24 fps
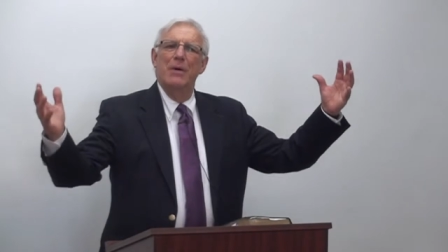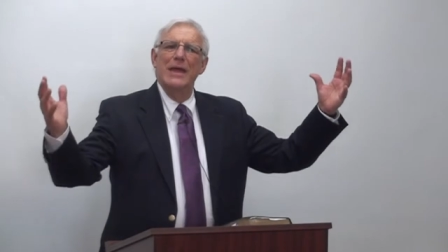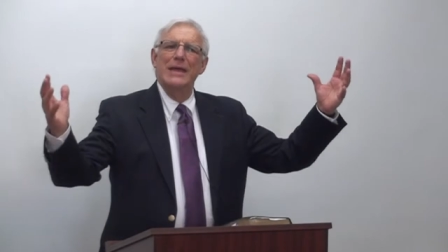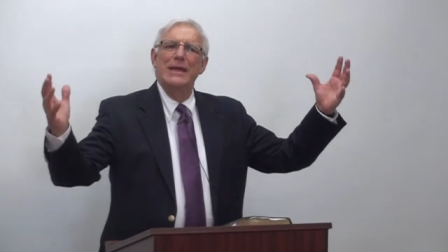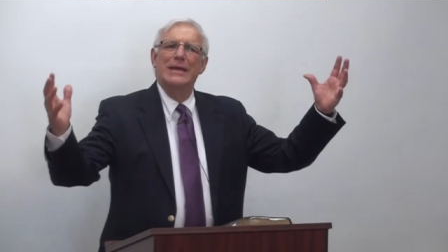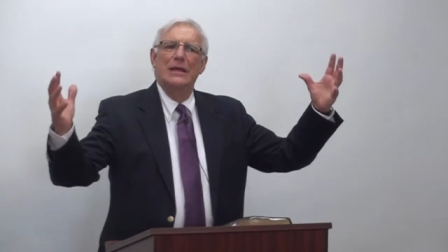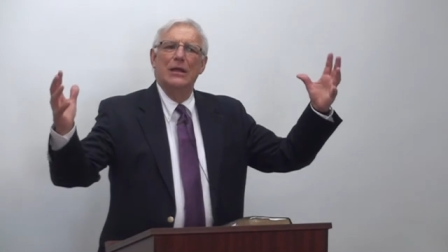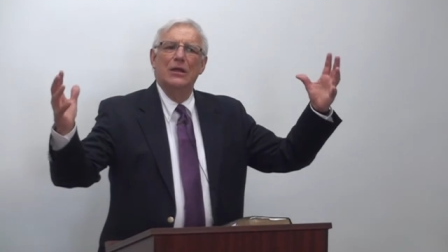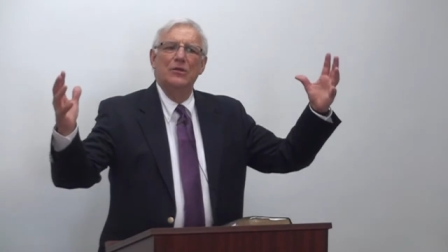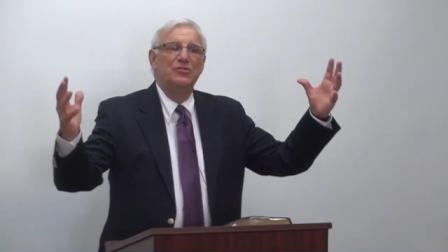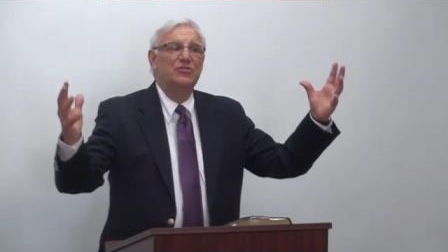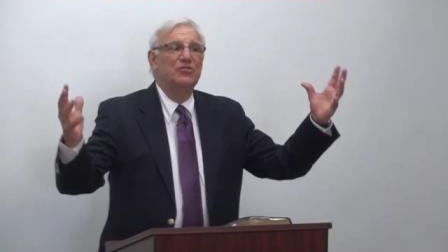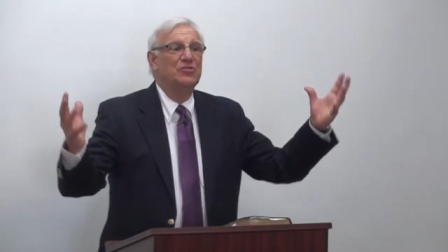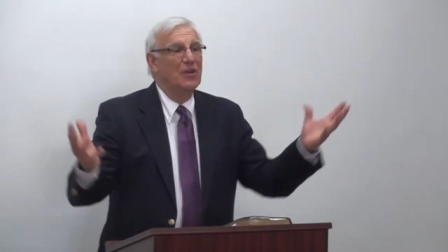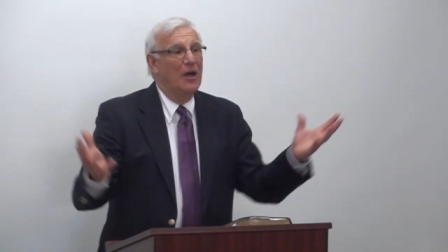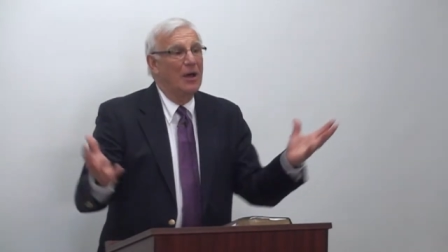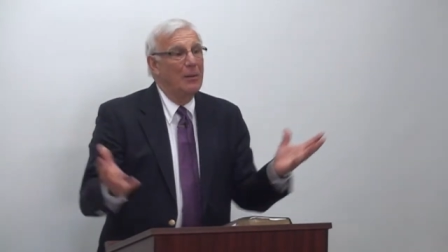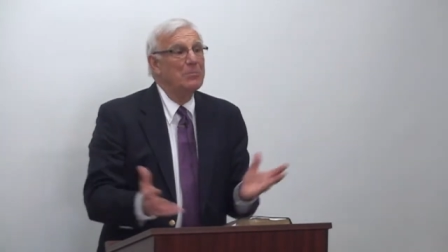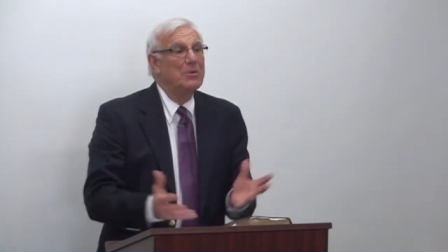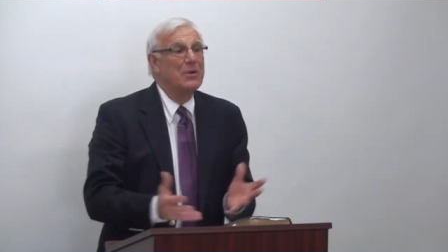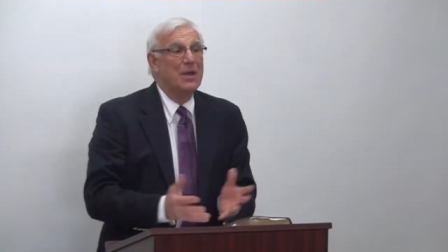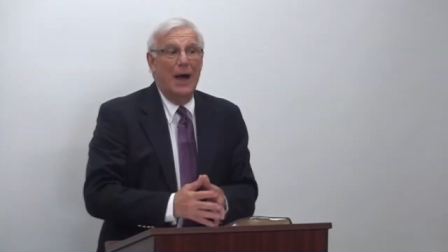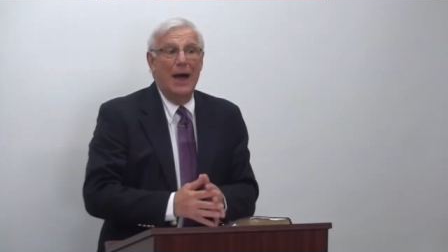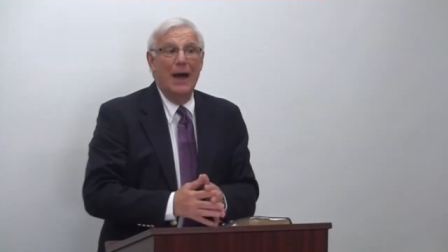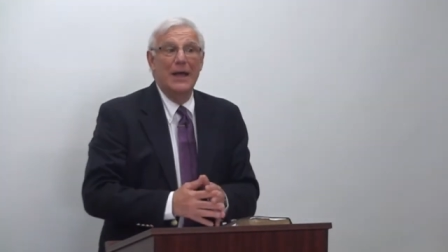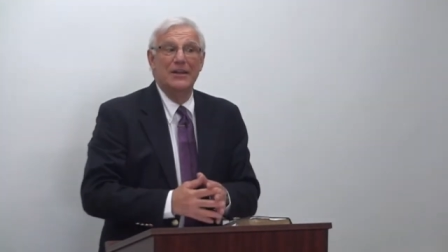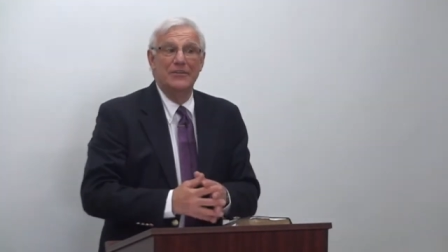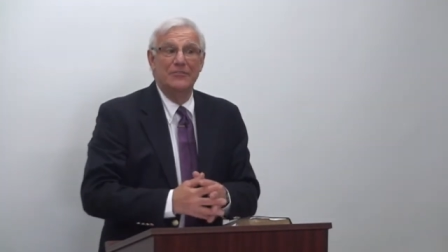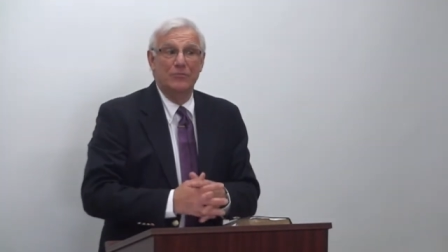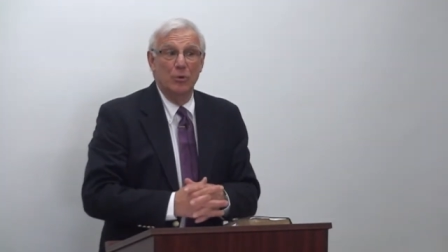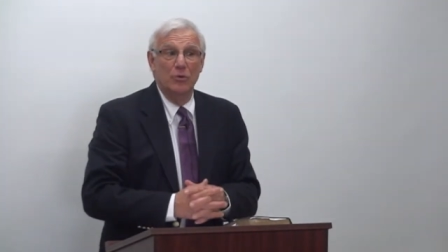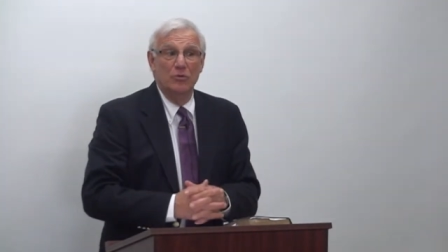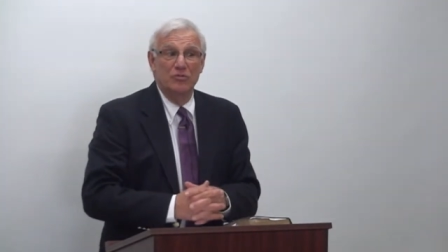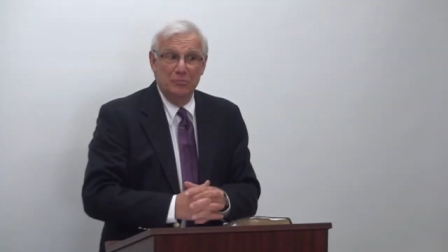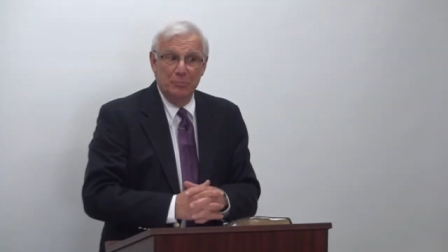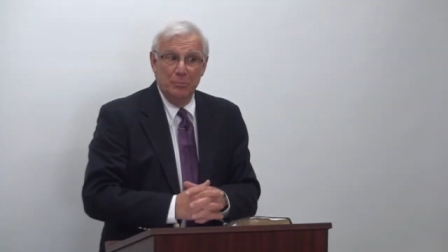making some kind of
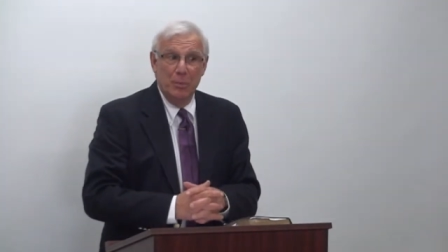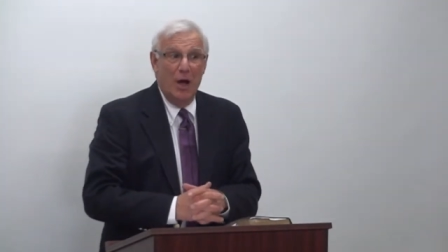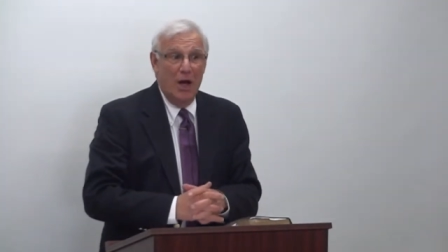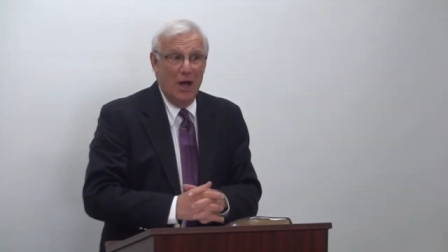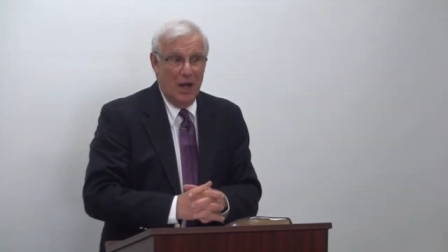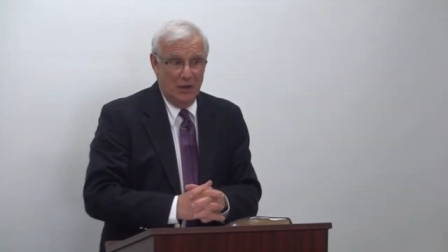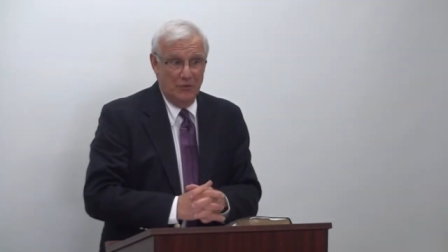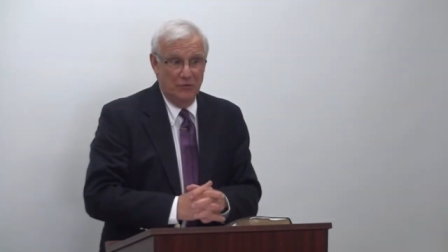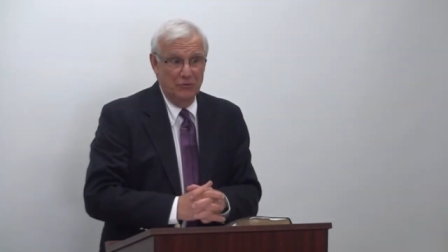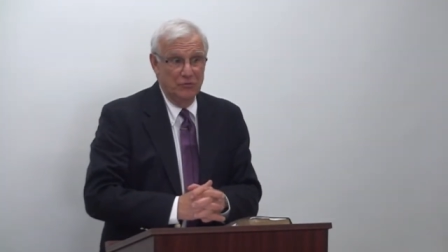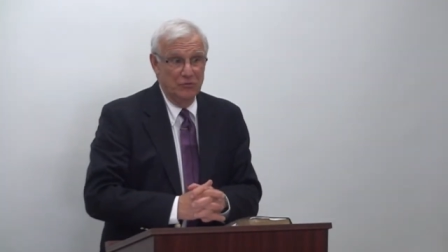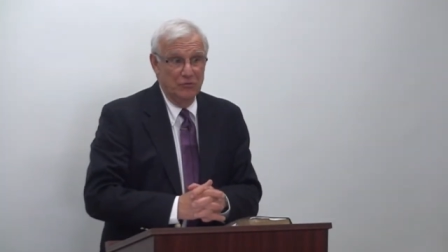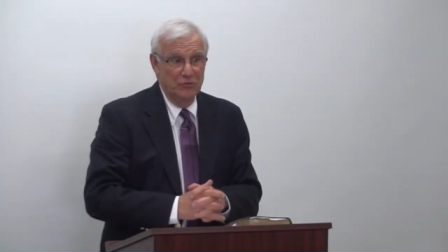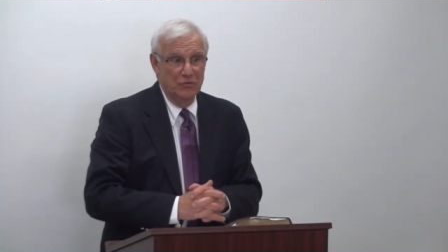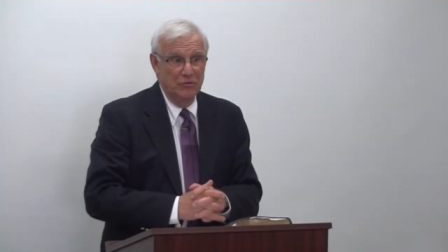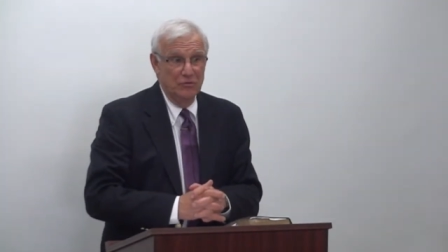response.